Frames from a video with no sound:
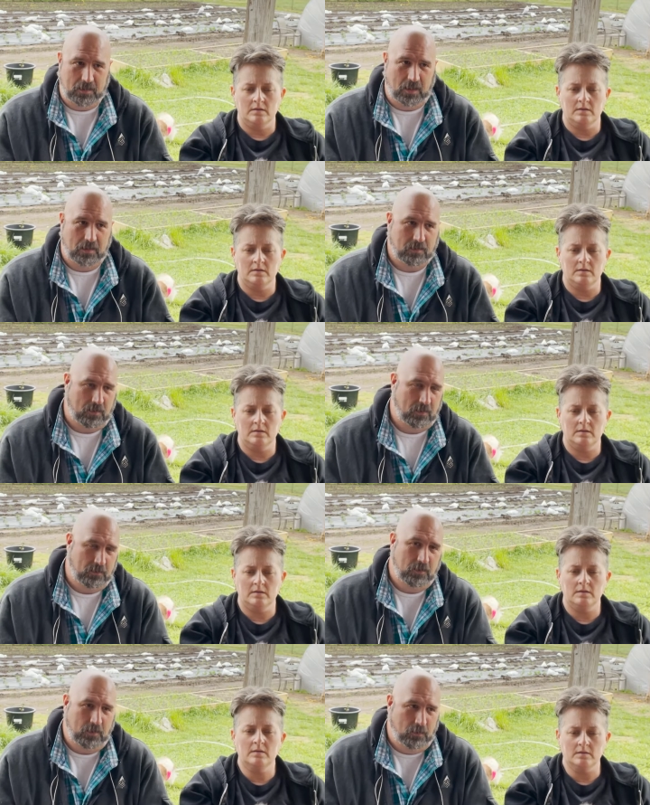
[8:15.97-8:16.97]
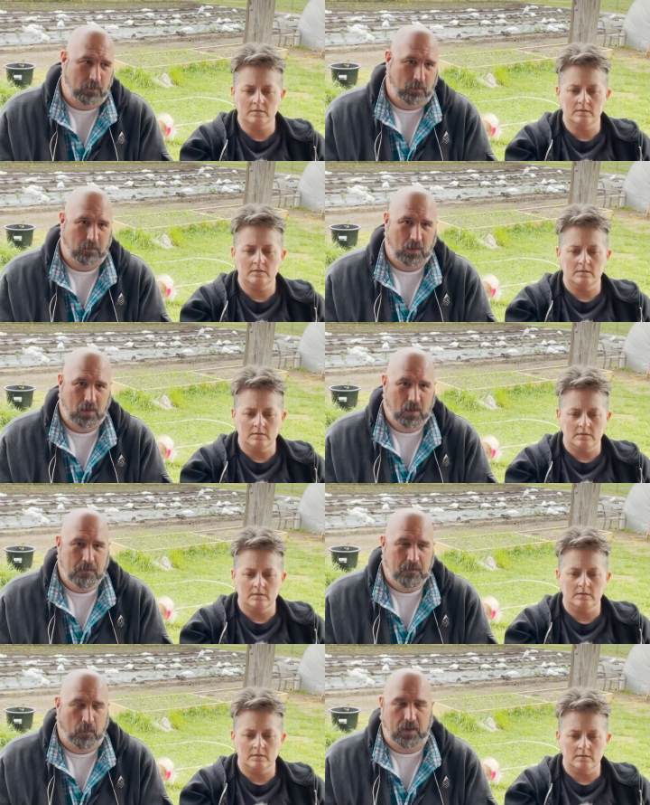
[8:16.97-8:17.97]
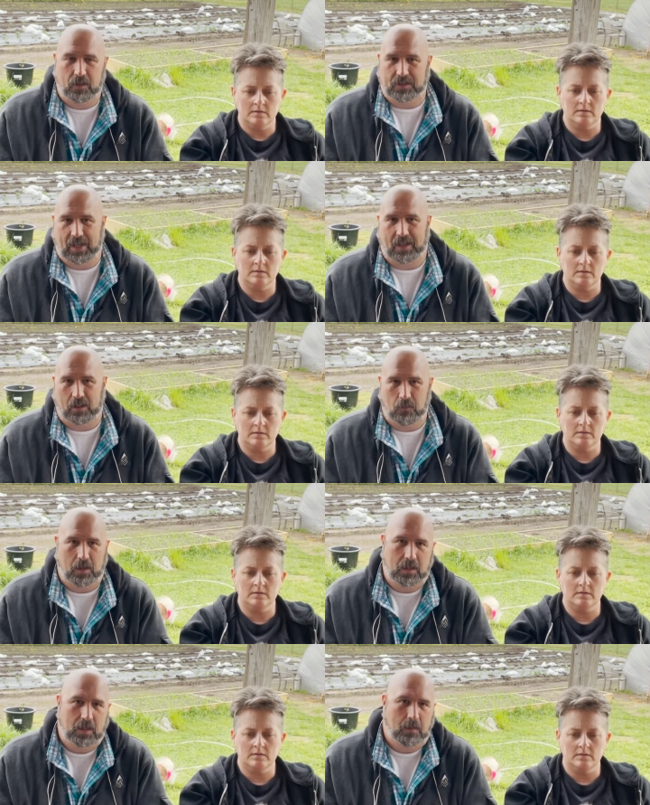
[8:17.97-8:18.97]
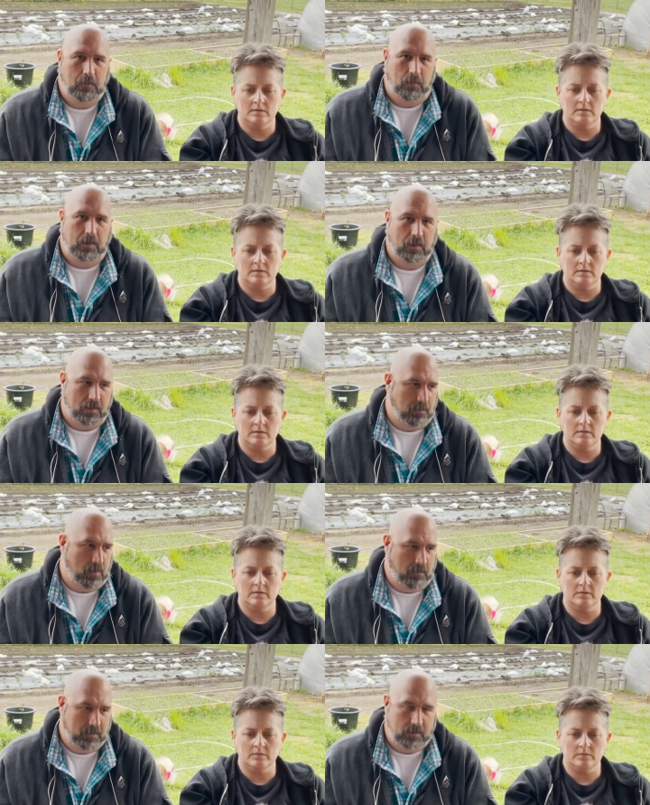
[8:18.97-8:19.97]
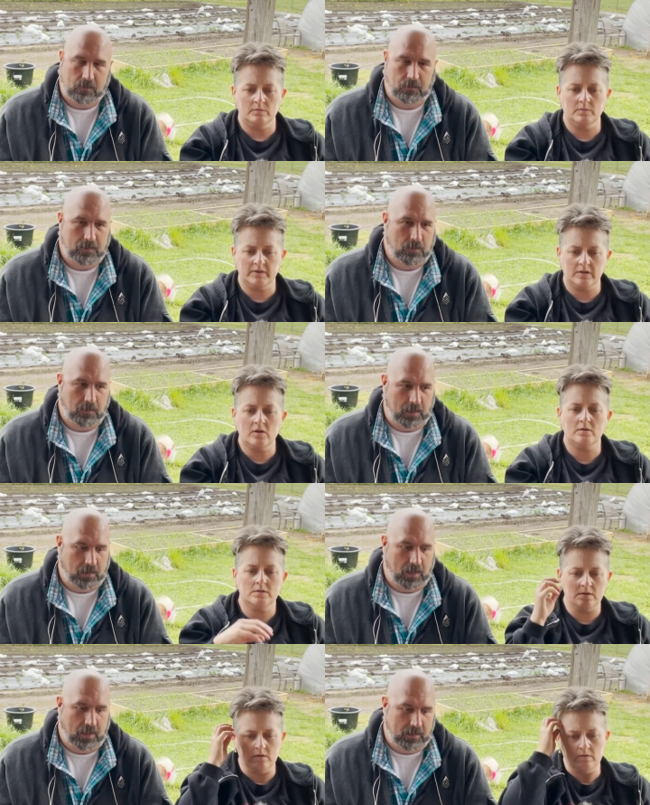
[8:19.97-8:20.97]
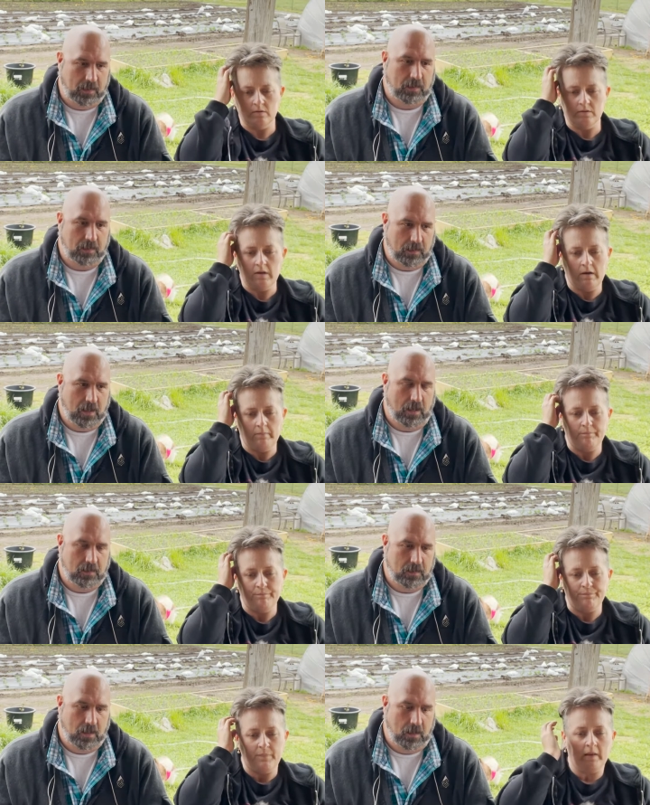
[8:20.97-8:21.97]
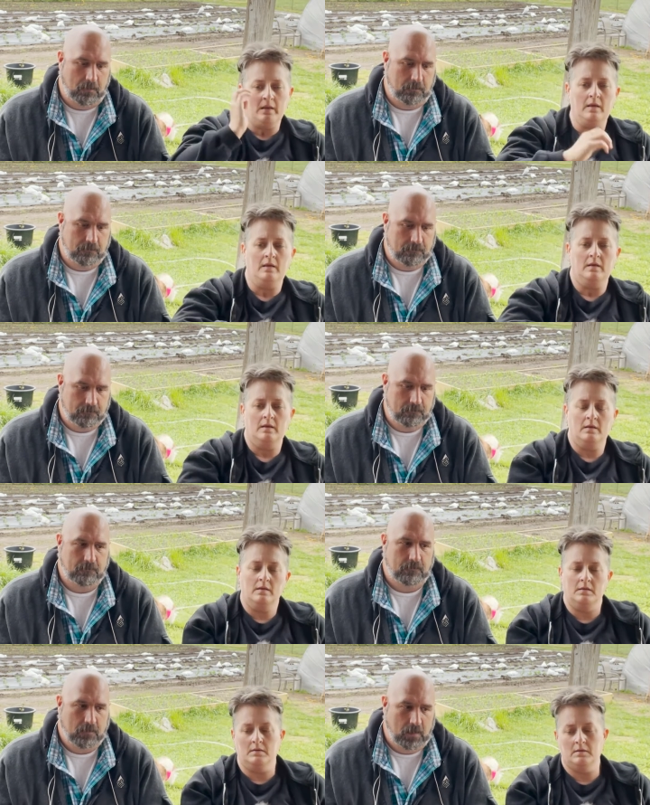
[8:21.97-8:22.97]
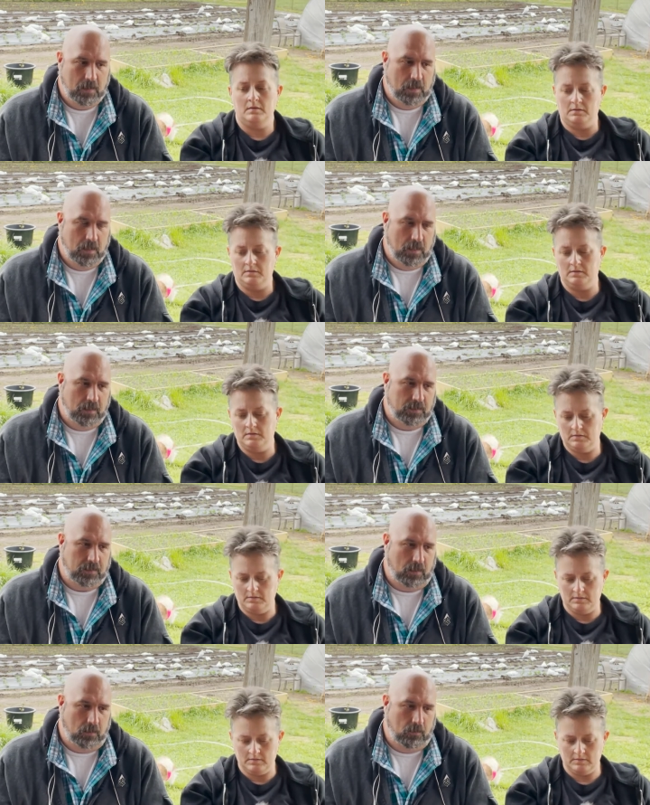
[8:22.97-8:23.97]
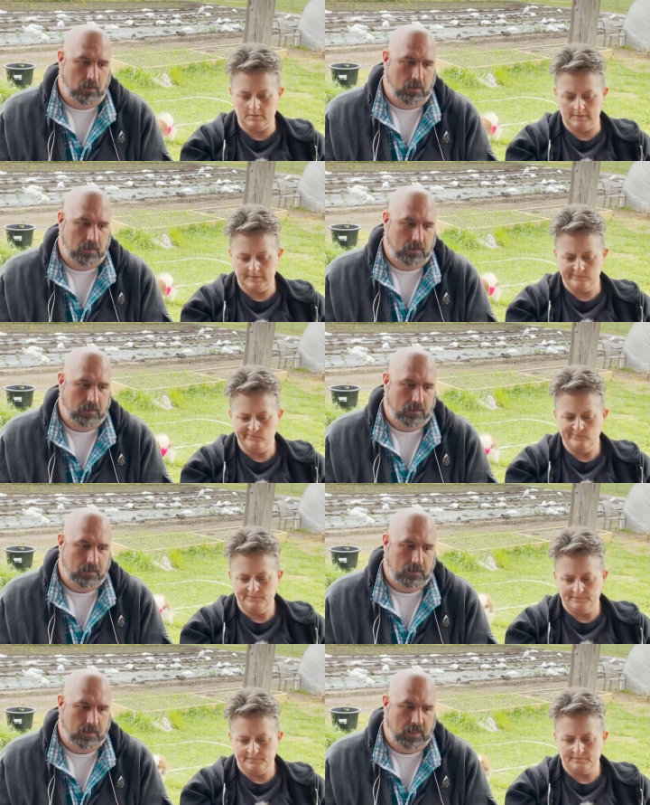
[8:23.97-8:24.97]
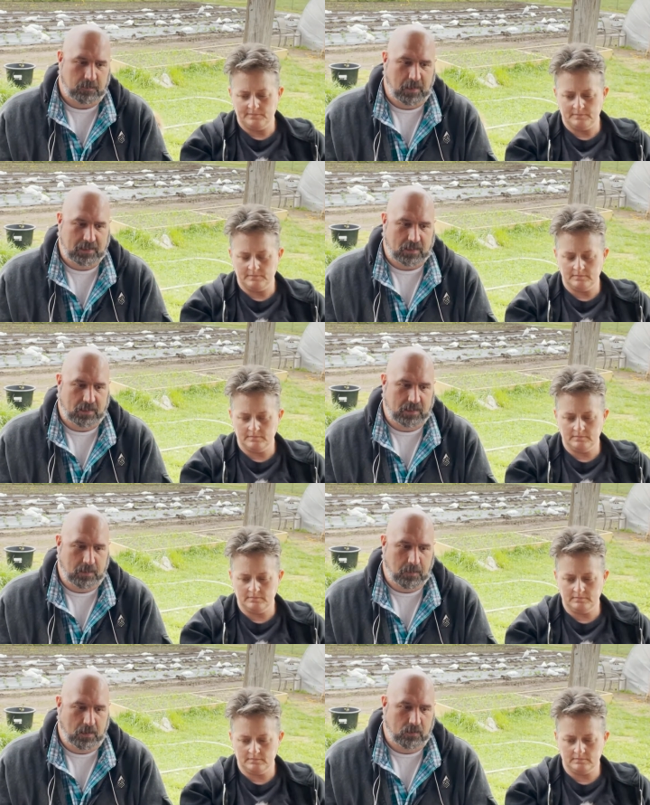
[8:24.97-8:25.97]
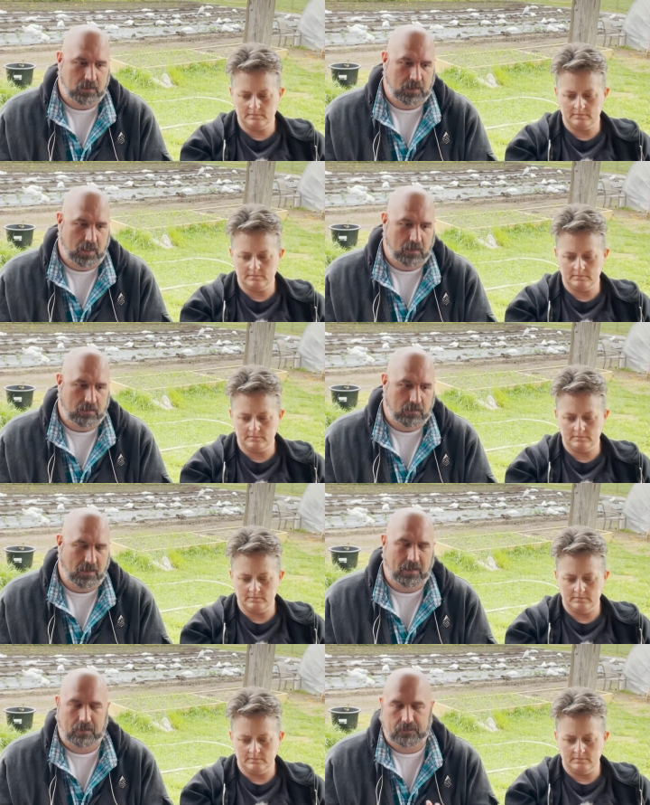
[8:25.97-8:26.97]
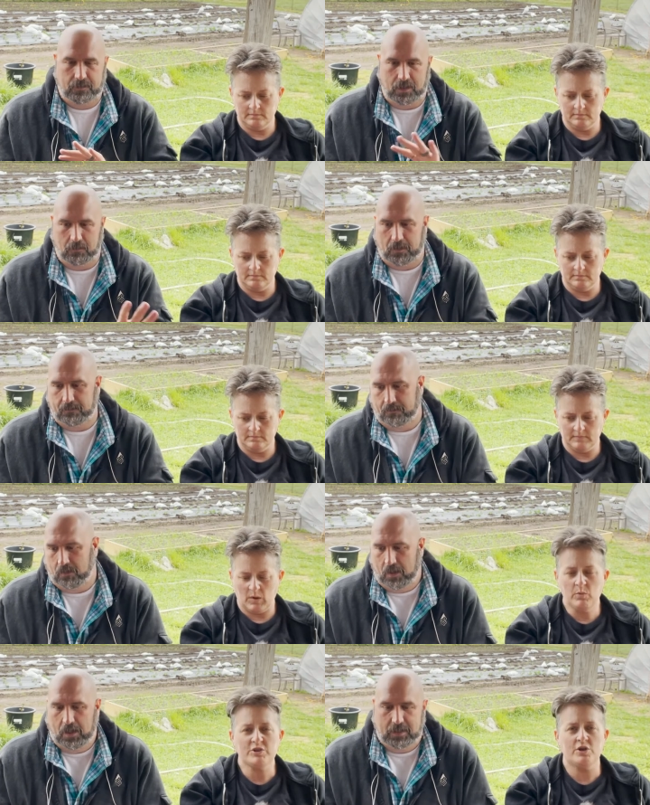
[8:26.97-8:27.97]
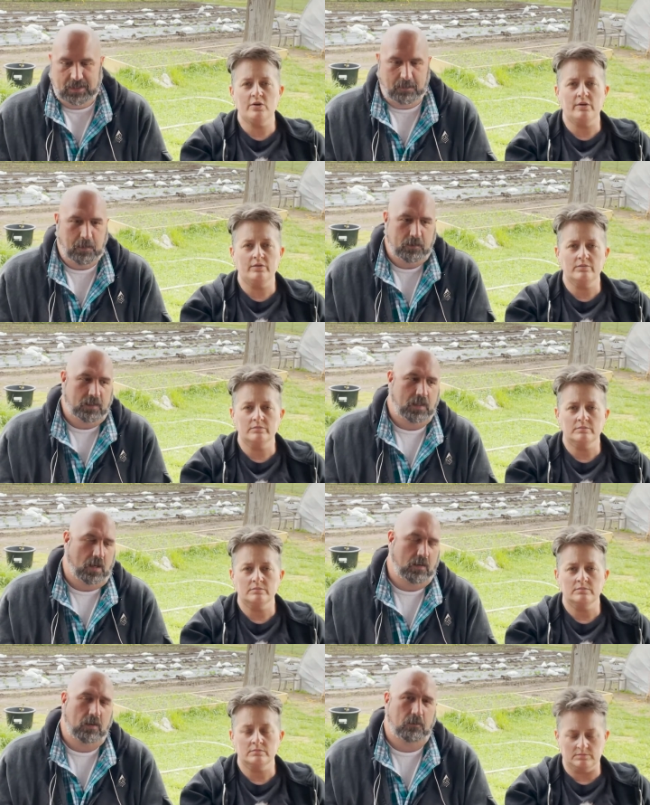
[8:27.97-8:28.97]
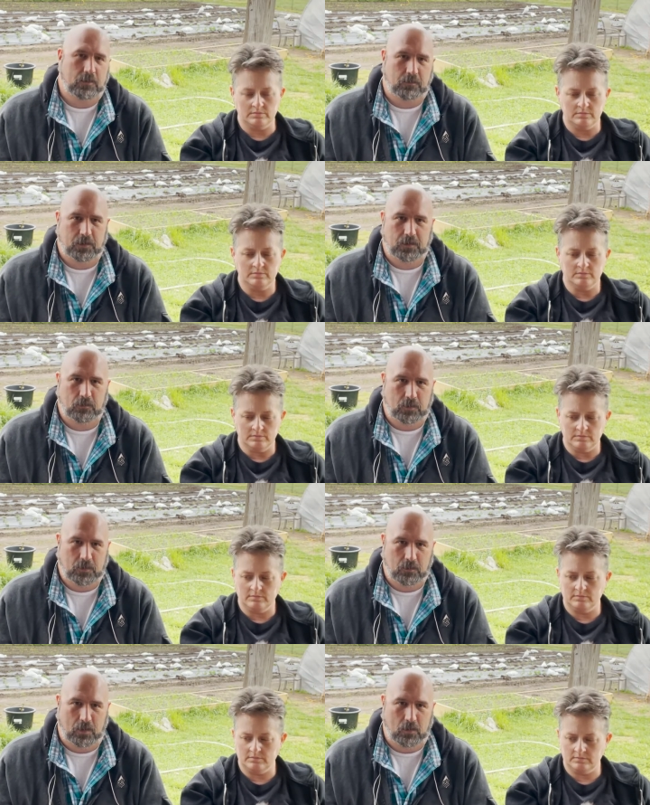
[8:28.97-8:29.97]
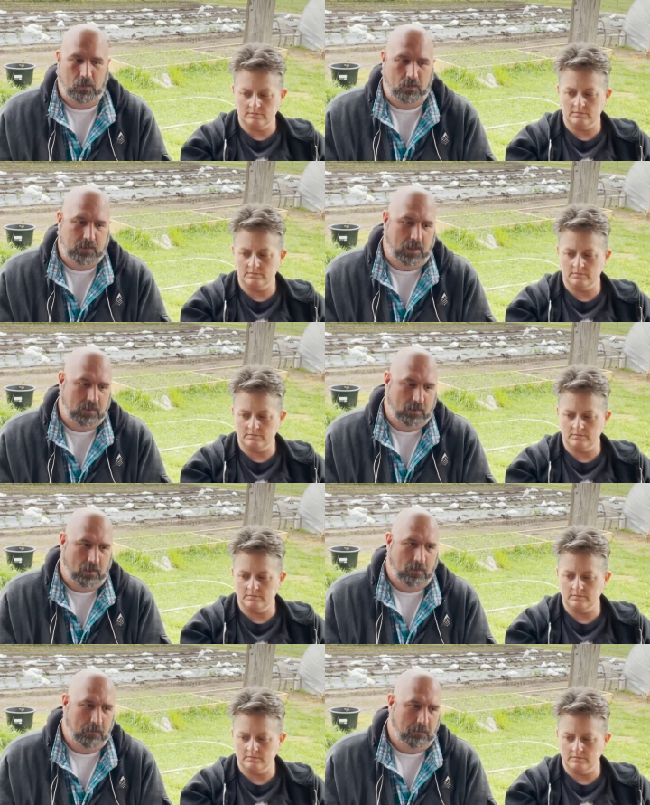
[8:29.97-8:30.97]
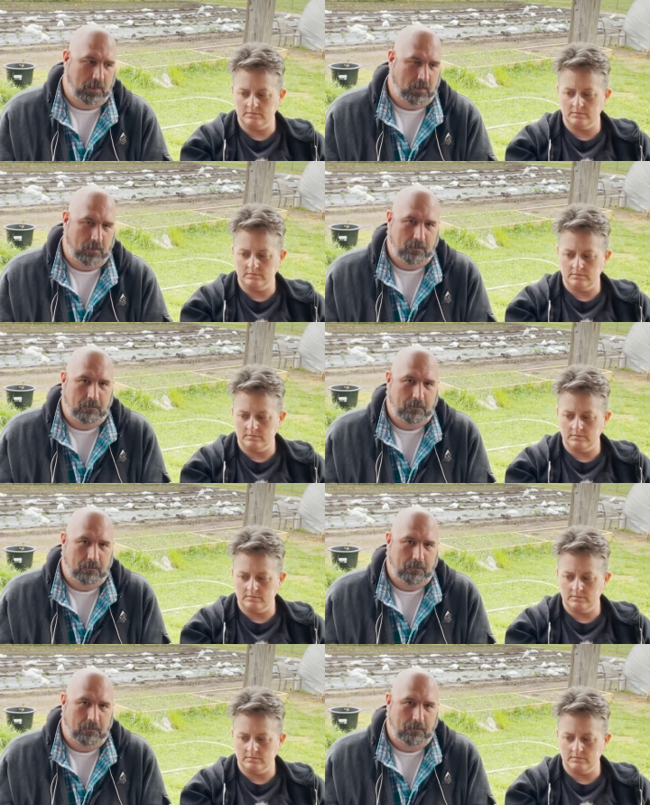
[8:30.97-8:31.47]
Speaker 1: you jealous on YouTube. We knew exactly what he did, but we took the premise. It's really, it's a really good though. idea. Yeah. yeah. Um, so it's basically T-posts and, well, anyway. We'll show you. T-posts and conduit. We'll, we'll, we'll do a whole section on it when we, or